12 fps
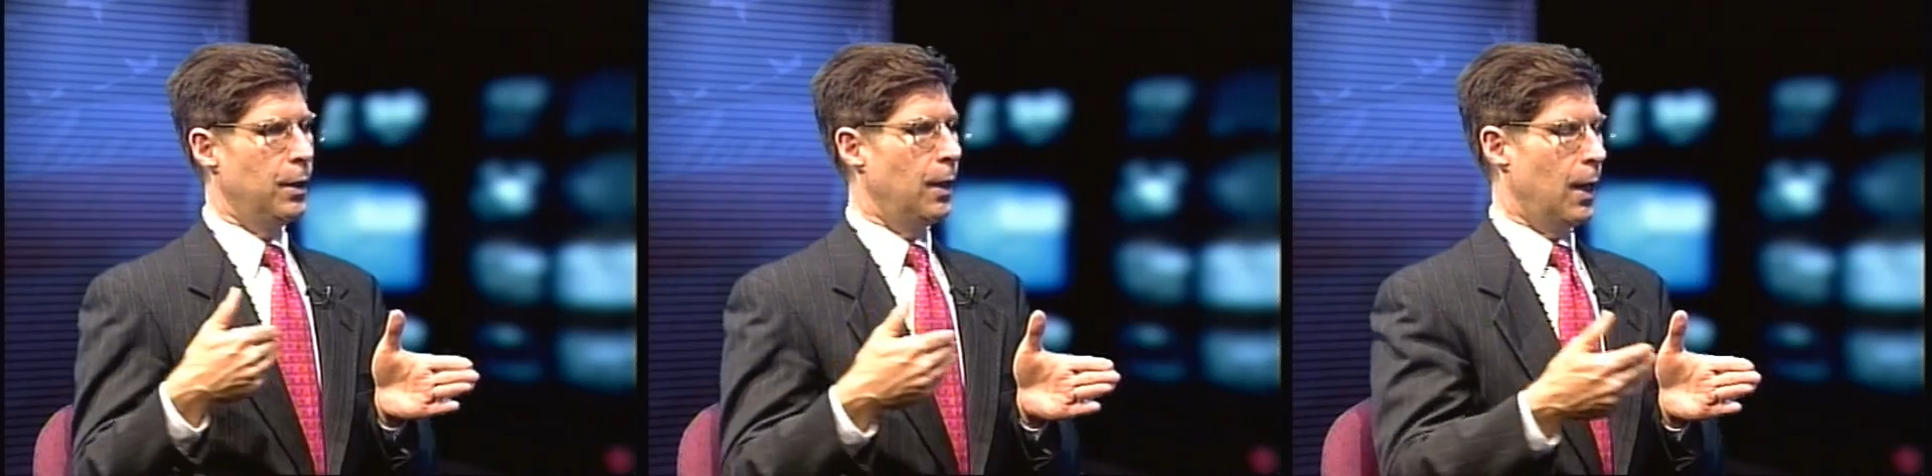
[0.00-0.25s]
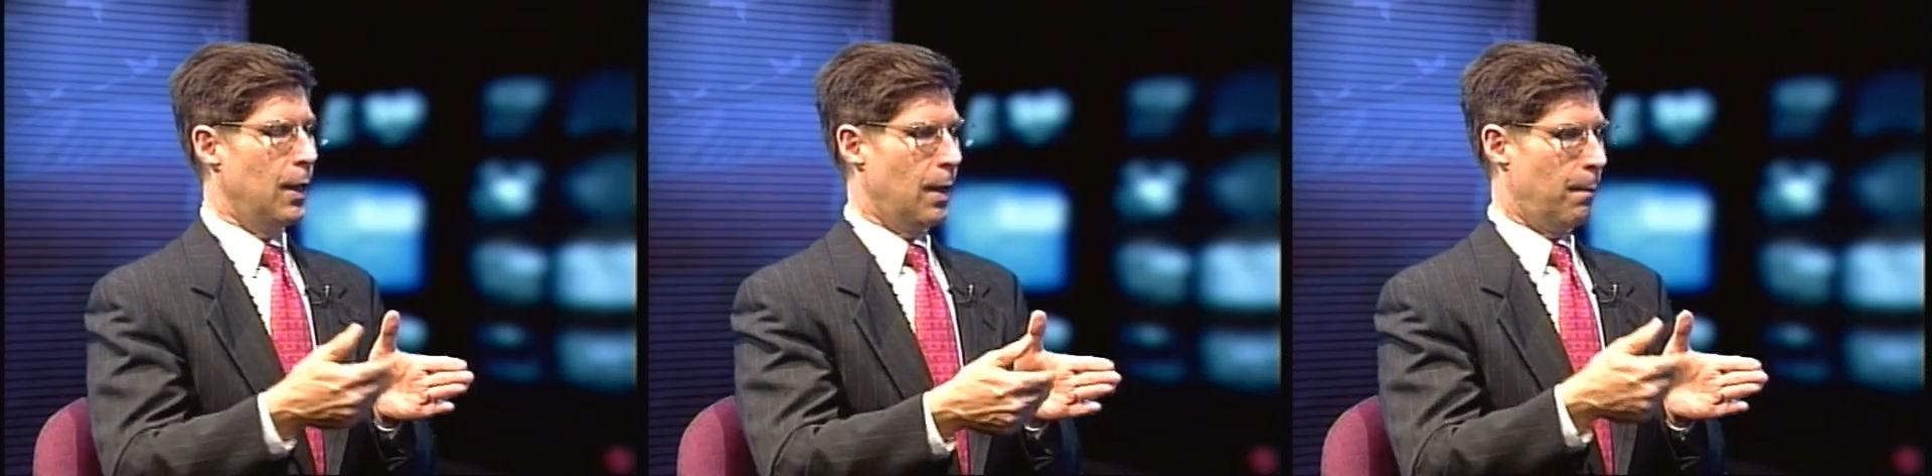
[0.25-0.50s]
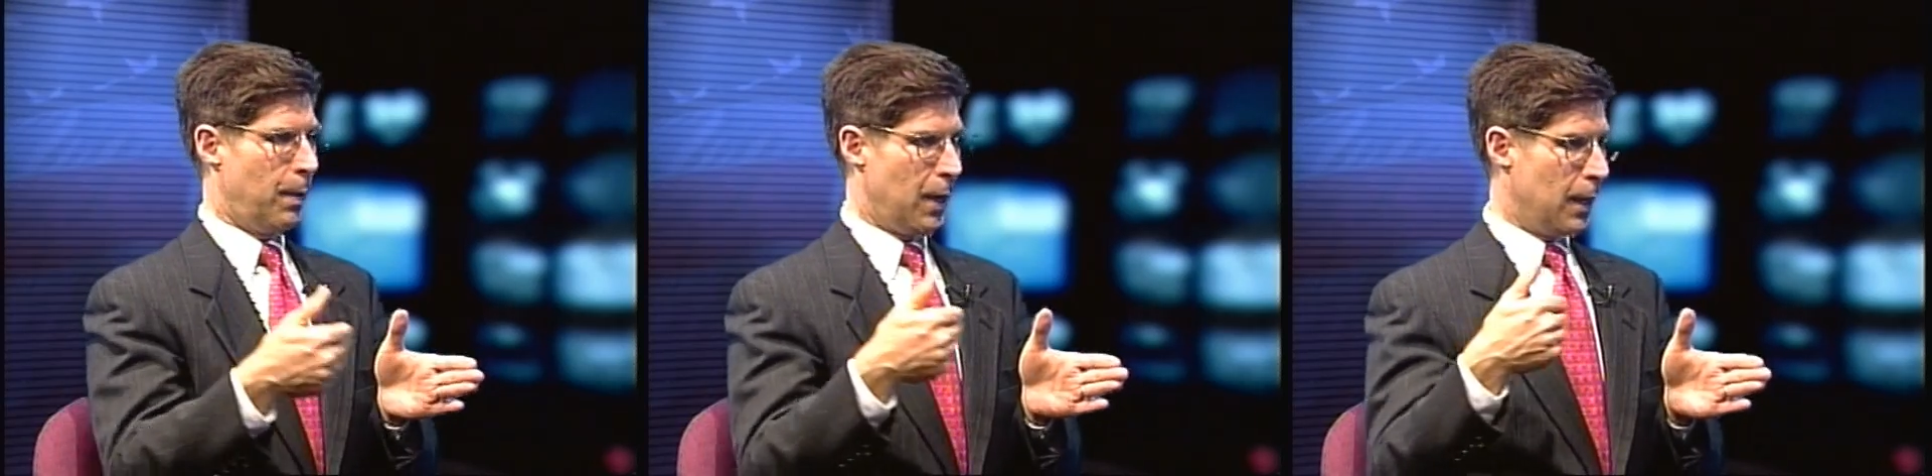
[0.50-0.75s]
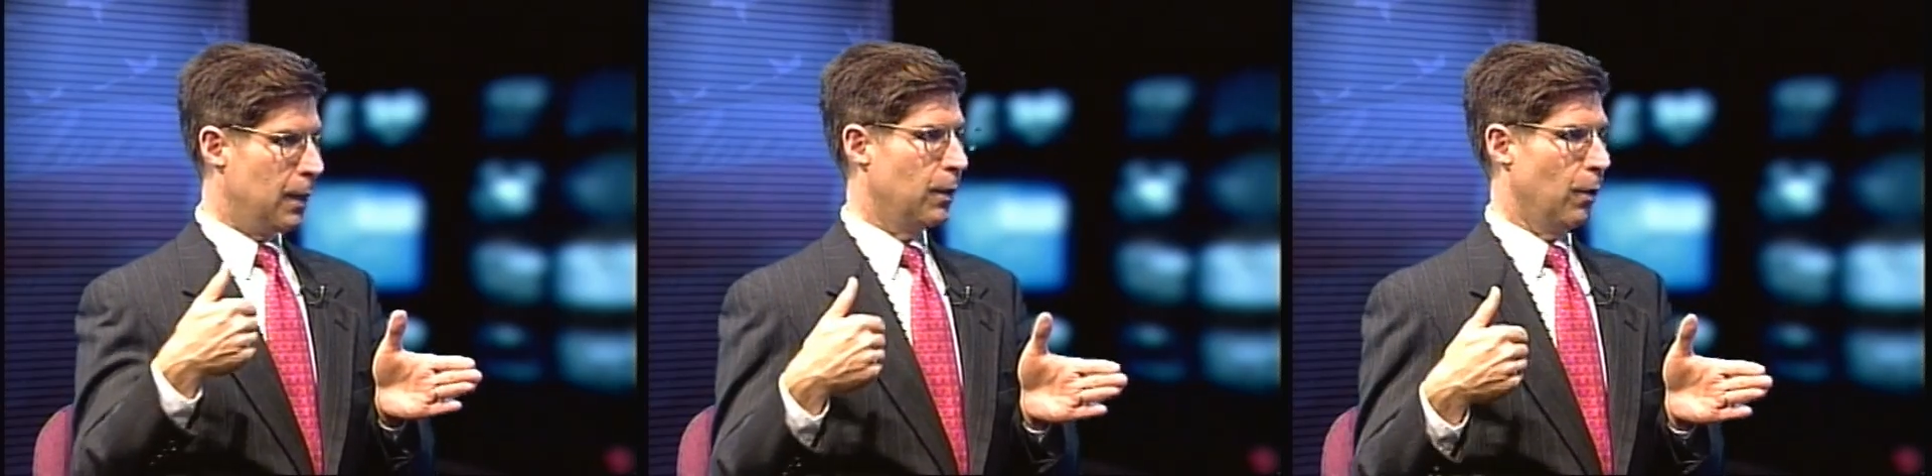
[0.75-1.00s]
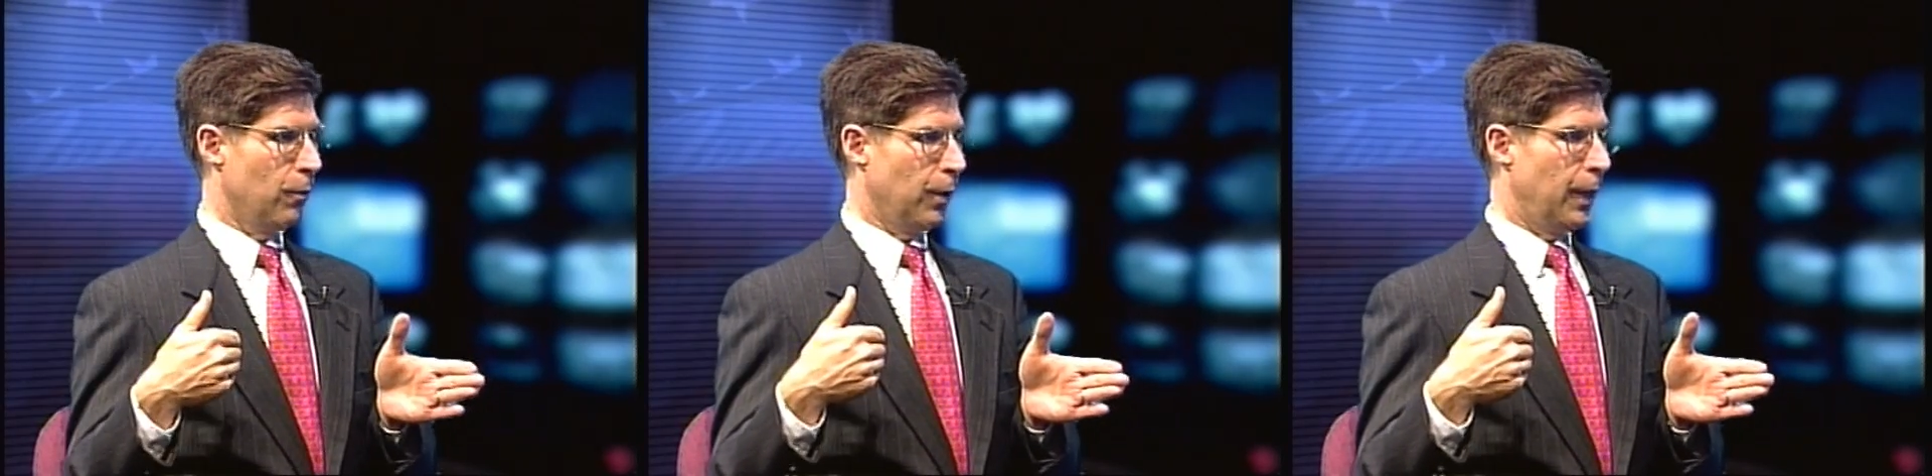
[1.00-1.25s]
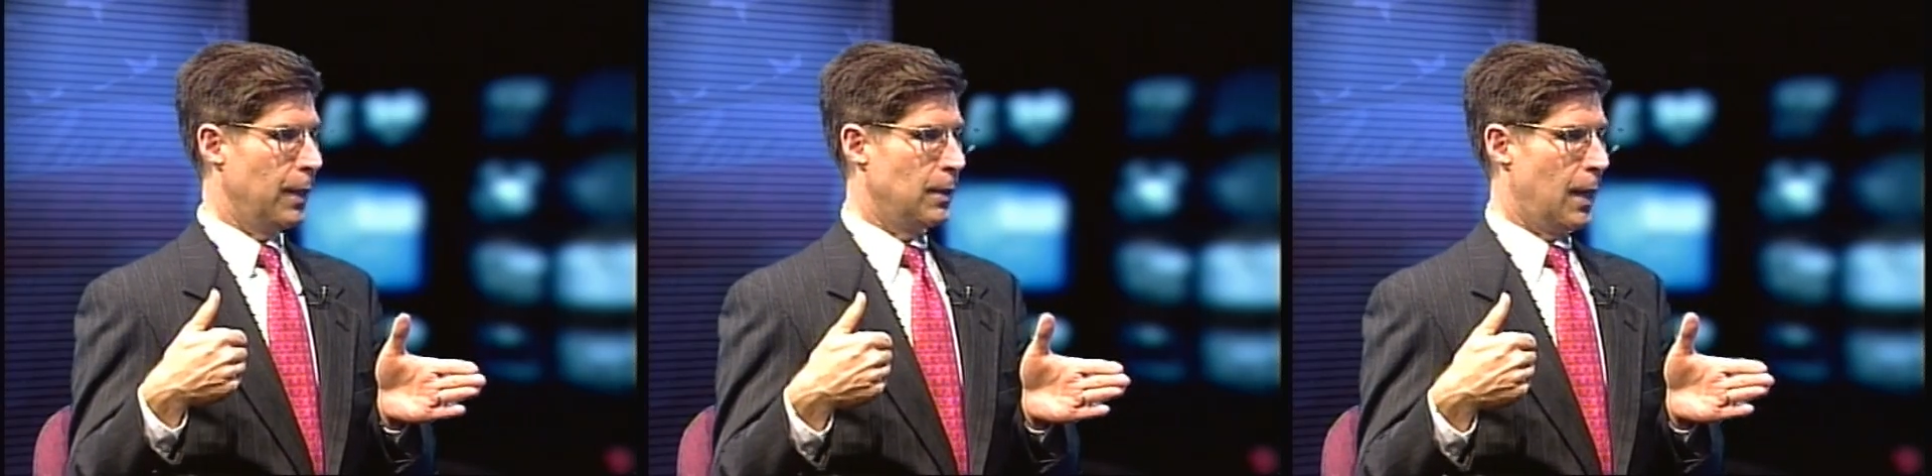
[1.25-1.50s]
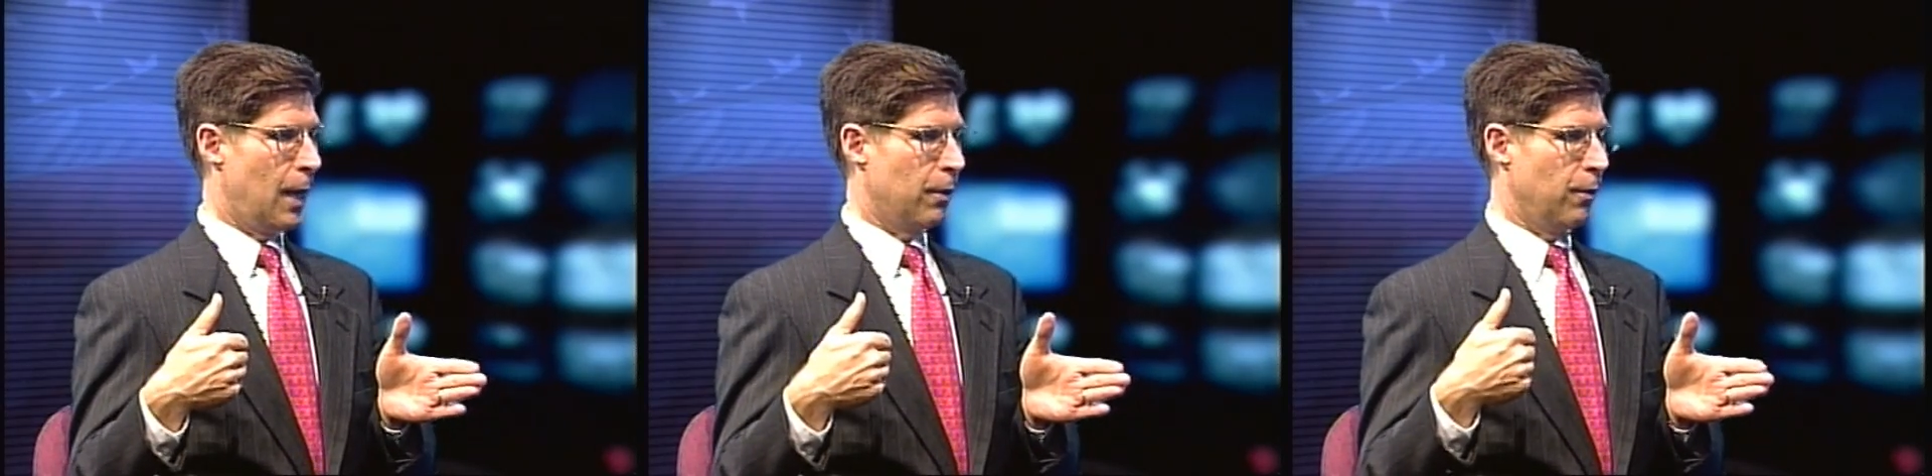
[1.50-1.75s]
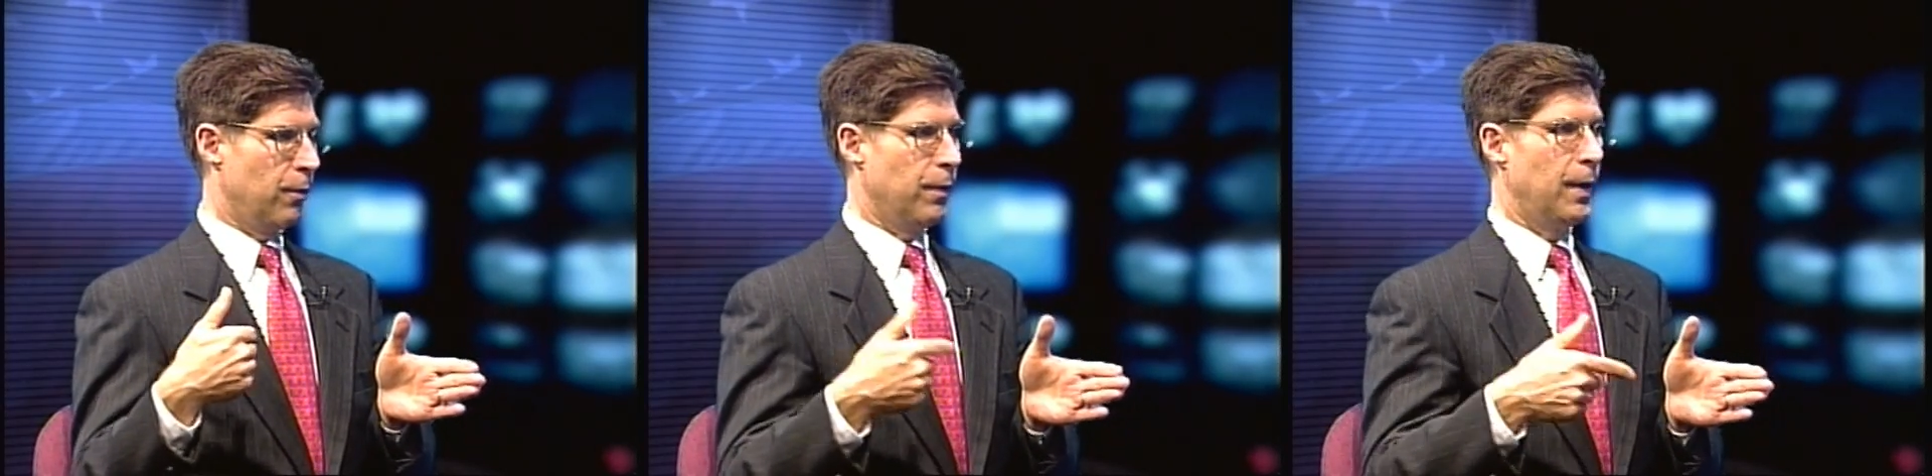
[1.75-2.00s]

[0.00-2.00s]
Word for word: end up paying those late taxes,